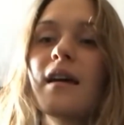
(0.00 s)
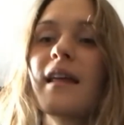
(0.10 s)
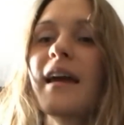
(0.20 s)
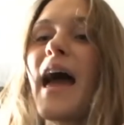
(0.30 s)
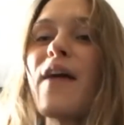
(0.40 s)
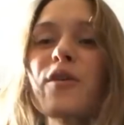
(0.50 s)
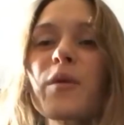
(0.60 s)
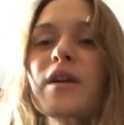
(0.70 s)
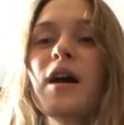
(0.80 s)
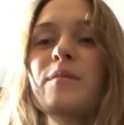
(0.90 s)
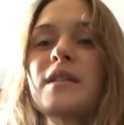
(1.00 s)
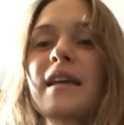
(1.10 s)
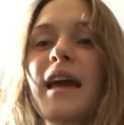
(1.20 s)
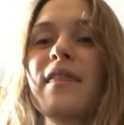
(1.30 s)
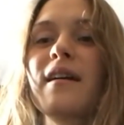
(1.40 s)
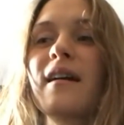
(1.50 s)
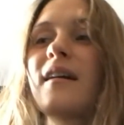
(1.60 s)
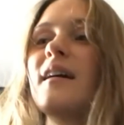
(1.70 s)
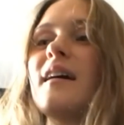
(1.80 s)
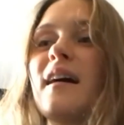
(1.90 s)
like everyone come
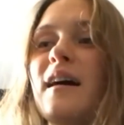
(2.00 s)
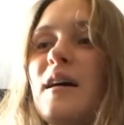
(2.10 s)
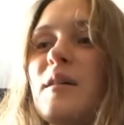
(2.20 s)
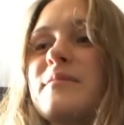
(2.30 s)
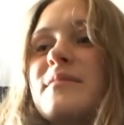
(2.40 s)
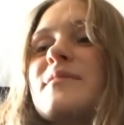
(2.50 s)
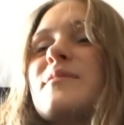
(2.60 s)
together, um,